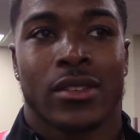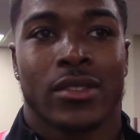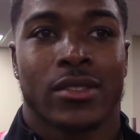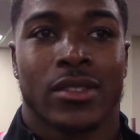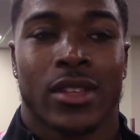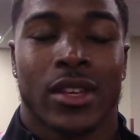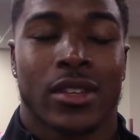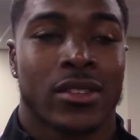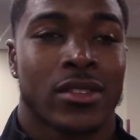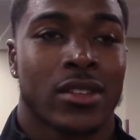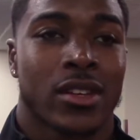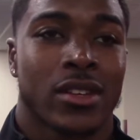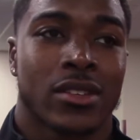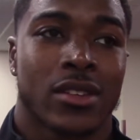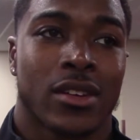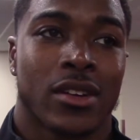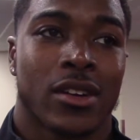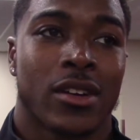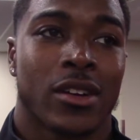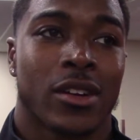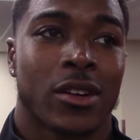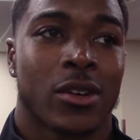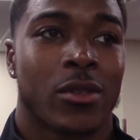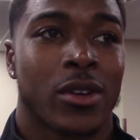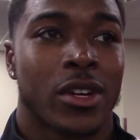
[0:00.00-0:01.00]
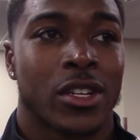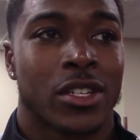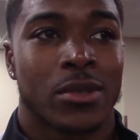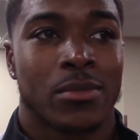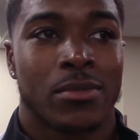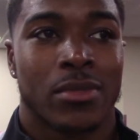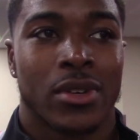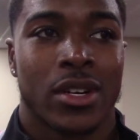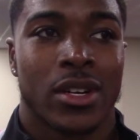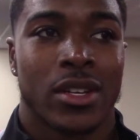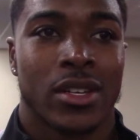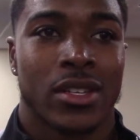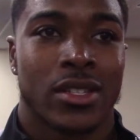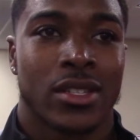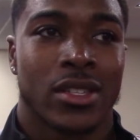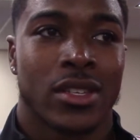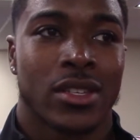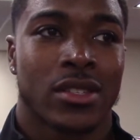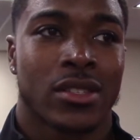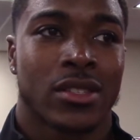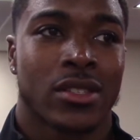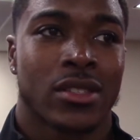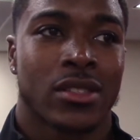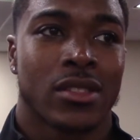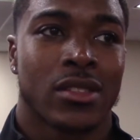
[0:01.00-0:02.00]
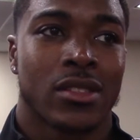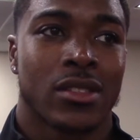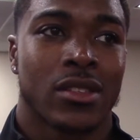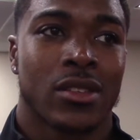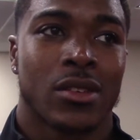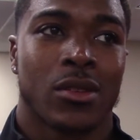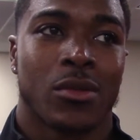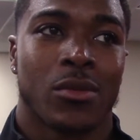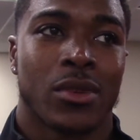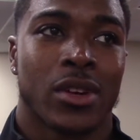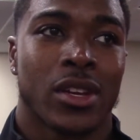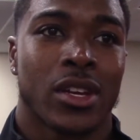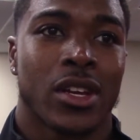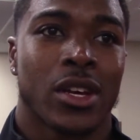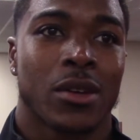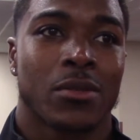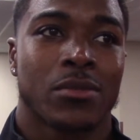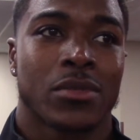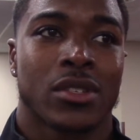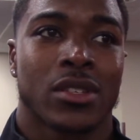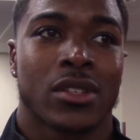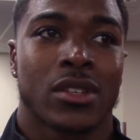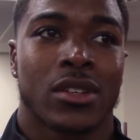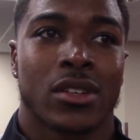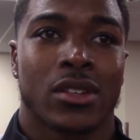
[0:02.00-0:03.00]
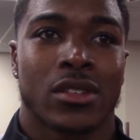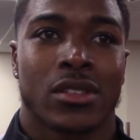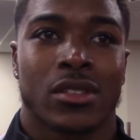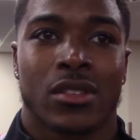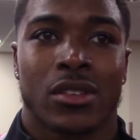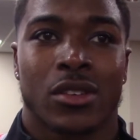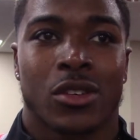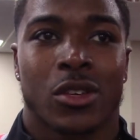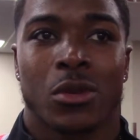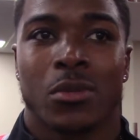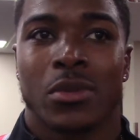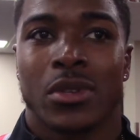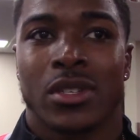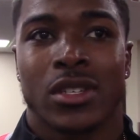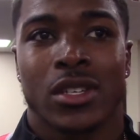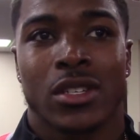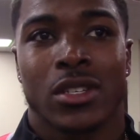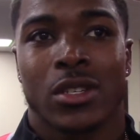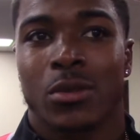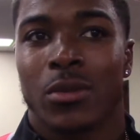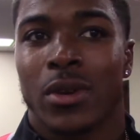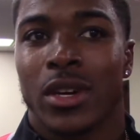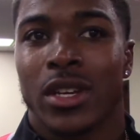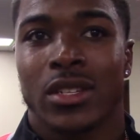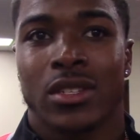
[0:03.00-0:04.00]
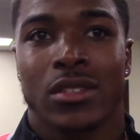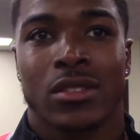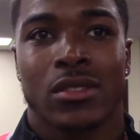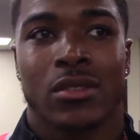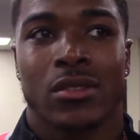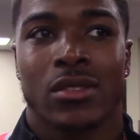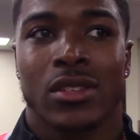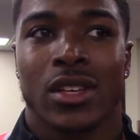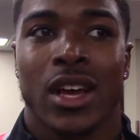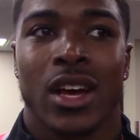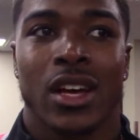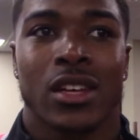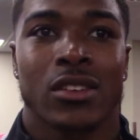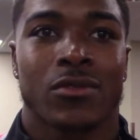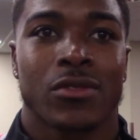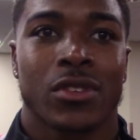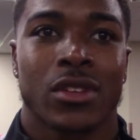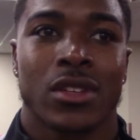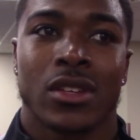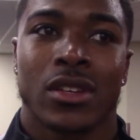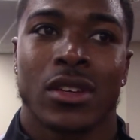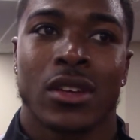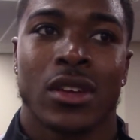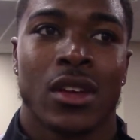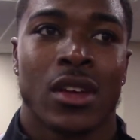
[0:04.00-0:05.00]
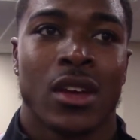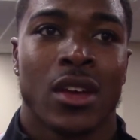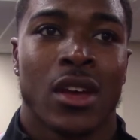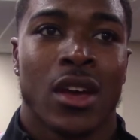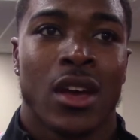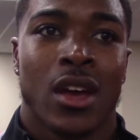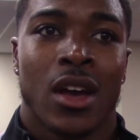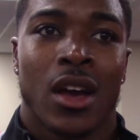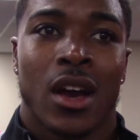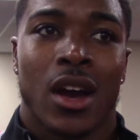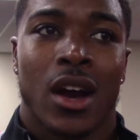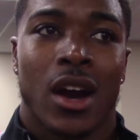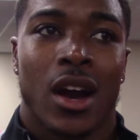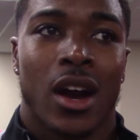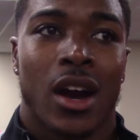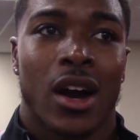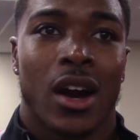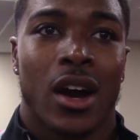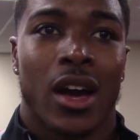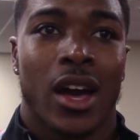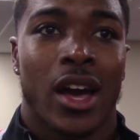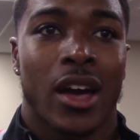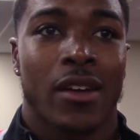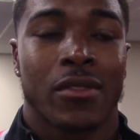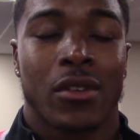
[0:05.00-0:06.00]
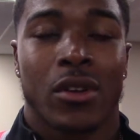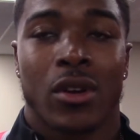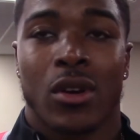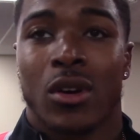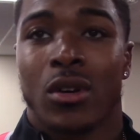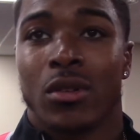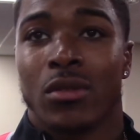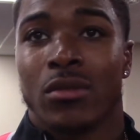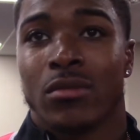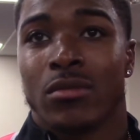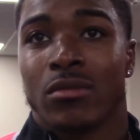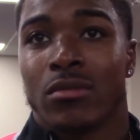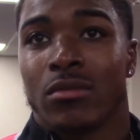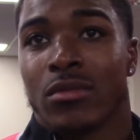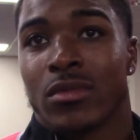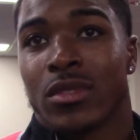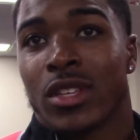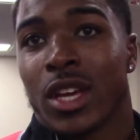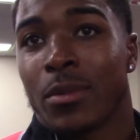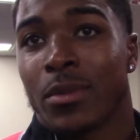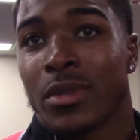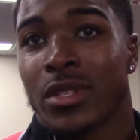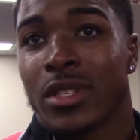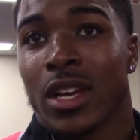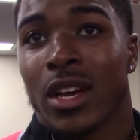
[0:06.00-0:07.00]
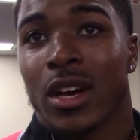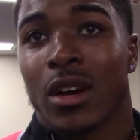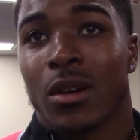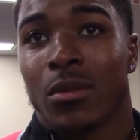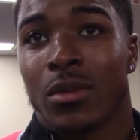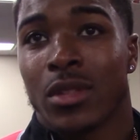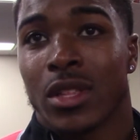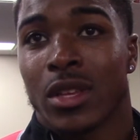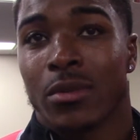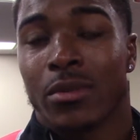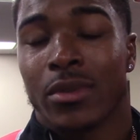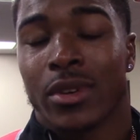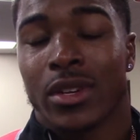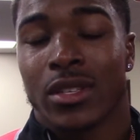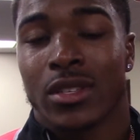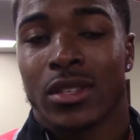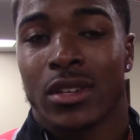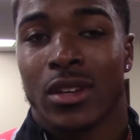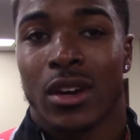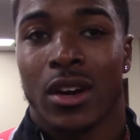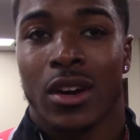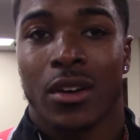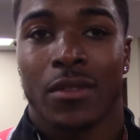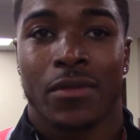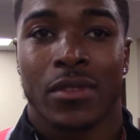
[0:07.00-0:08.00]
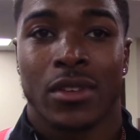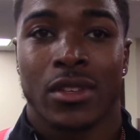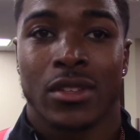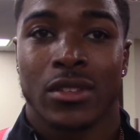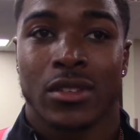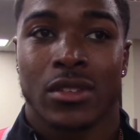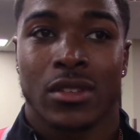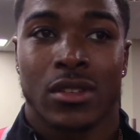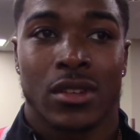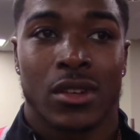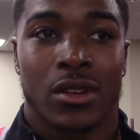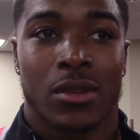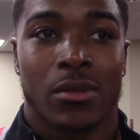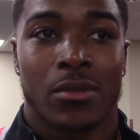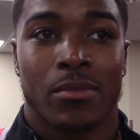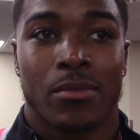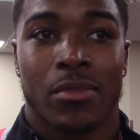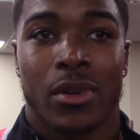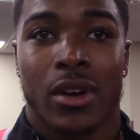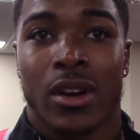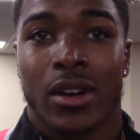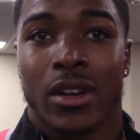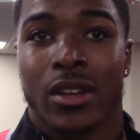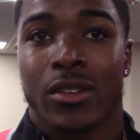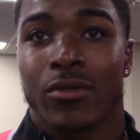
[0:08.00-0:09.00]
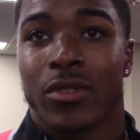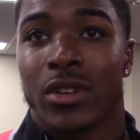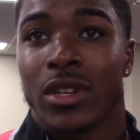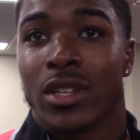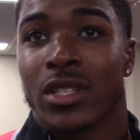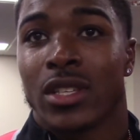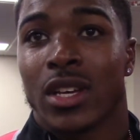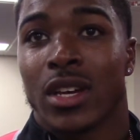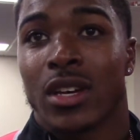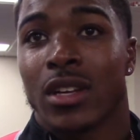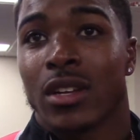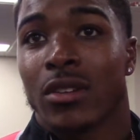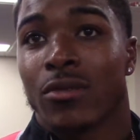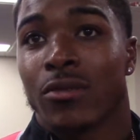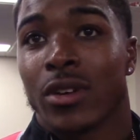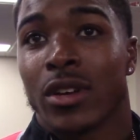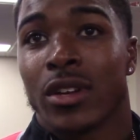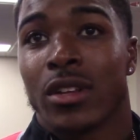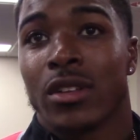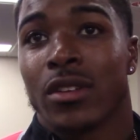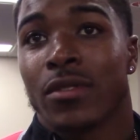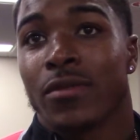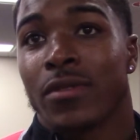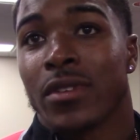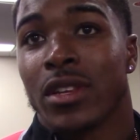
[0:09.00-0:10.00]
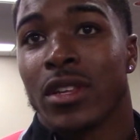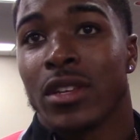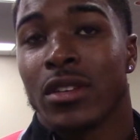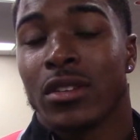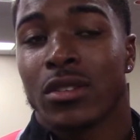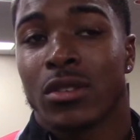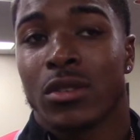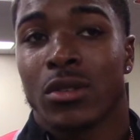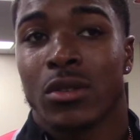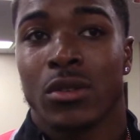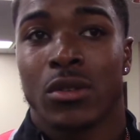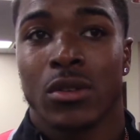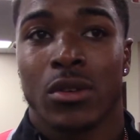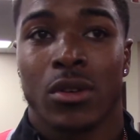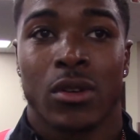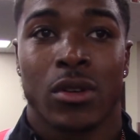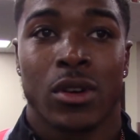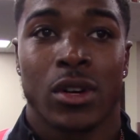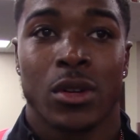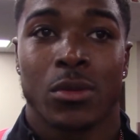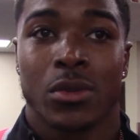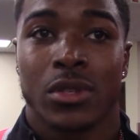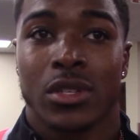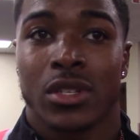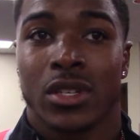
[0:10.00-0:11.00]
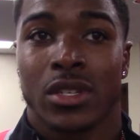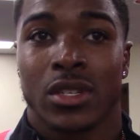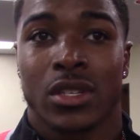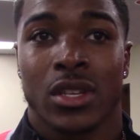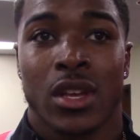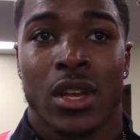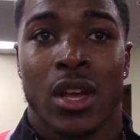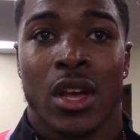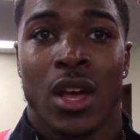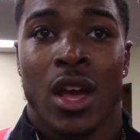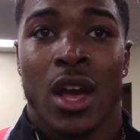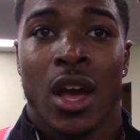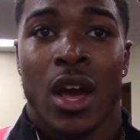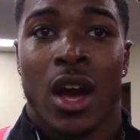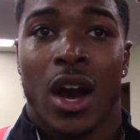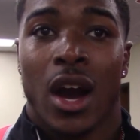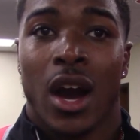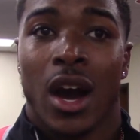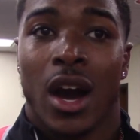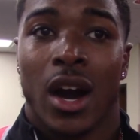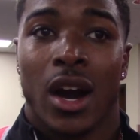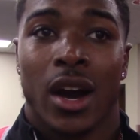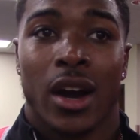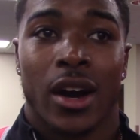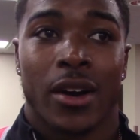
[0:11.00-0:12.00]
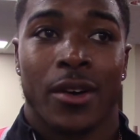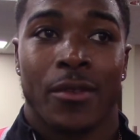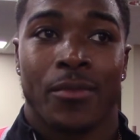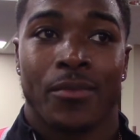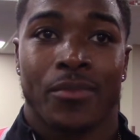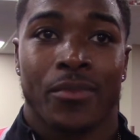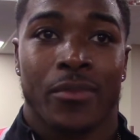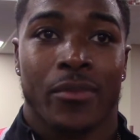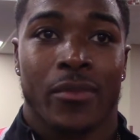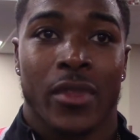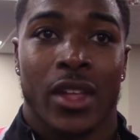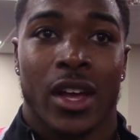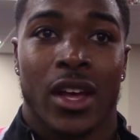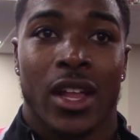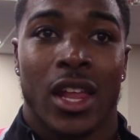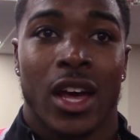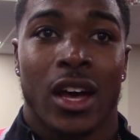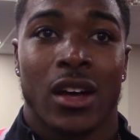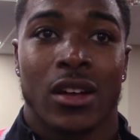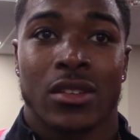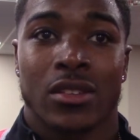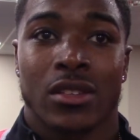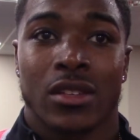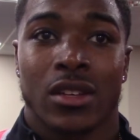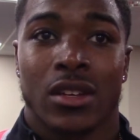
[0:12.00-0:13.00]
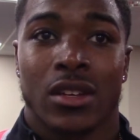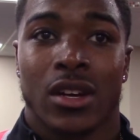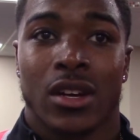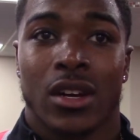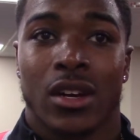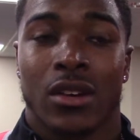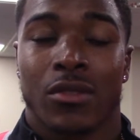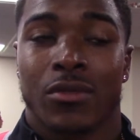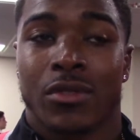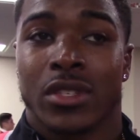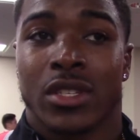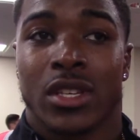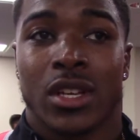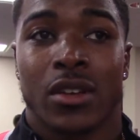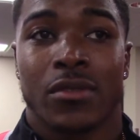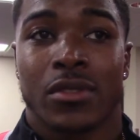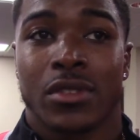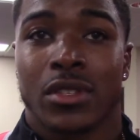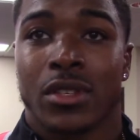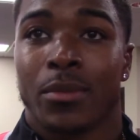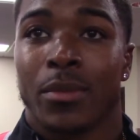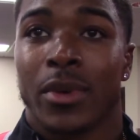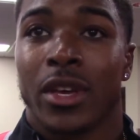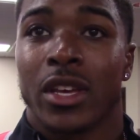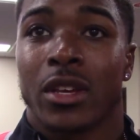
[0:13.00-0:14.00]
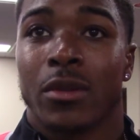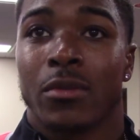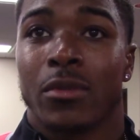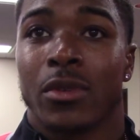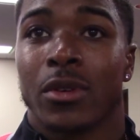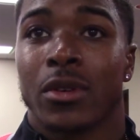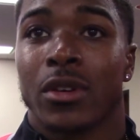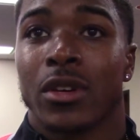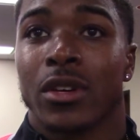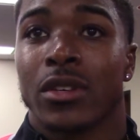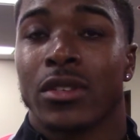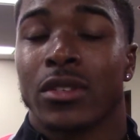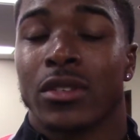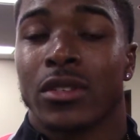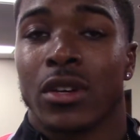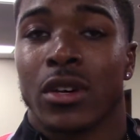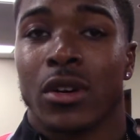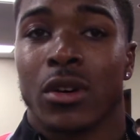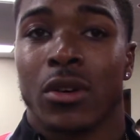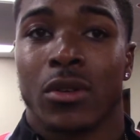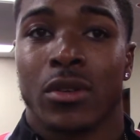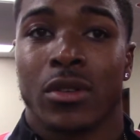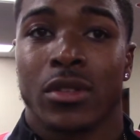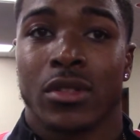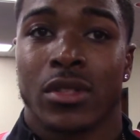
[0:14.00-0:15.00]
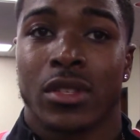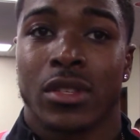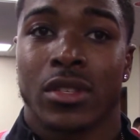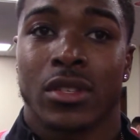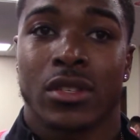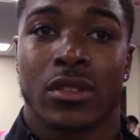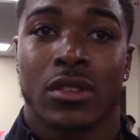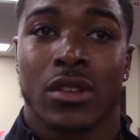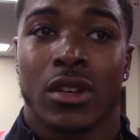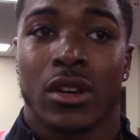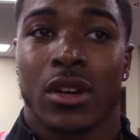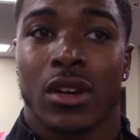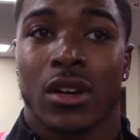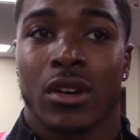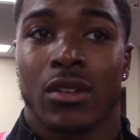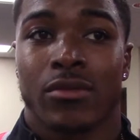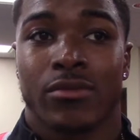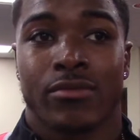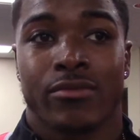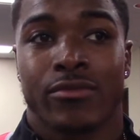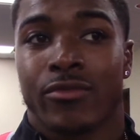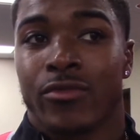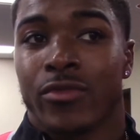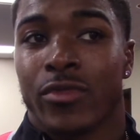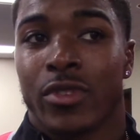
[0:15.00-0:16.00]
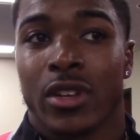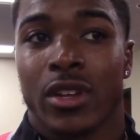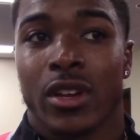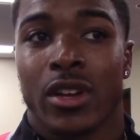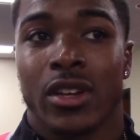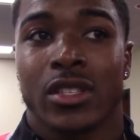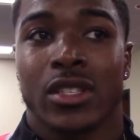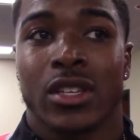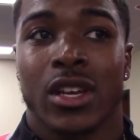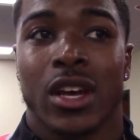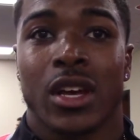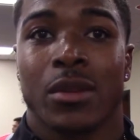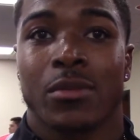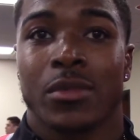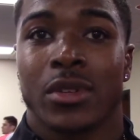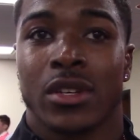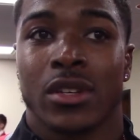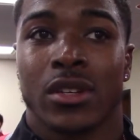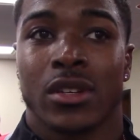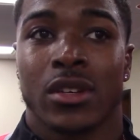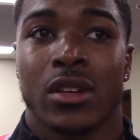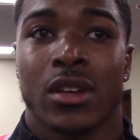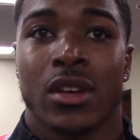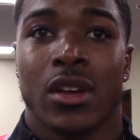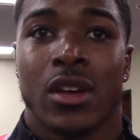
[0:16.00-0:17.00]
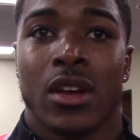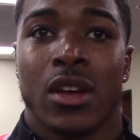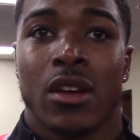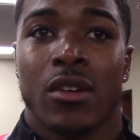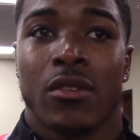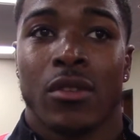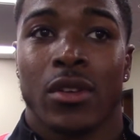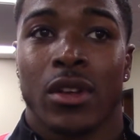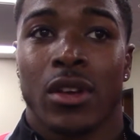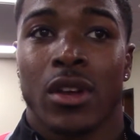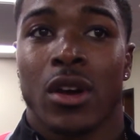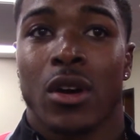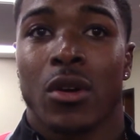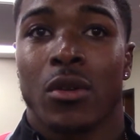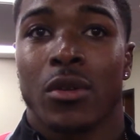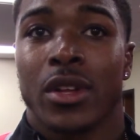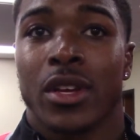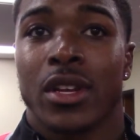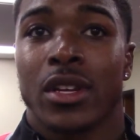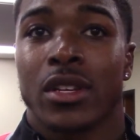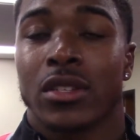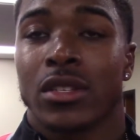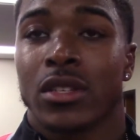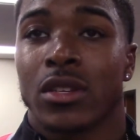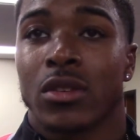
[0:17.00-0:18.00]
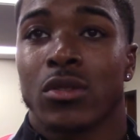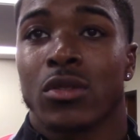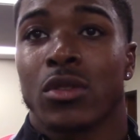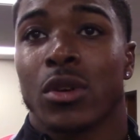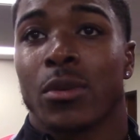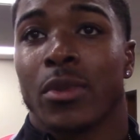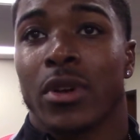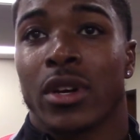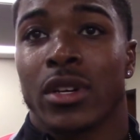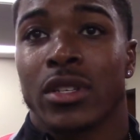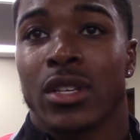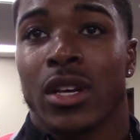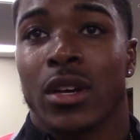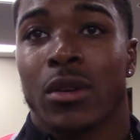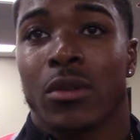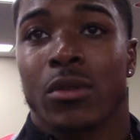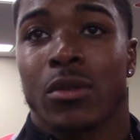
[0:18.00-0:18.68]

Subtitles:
that's a hard question. But this, when it comes to QB situations, those guys really have their own type of style, what they bring to the offense. You know, Bart can really tuck it and run it if he needs to. Horny will just allow receivers to make him look good. So this is really our time to really hone in and see who's going to be our top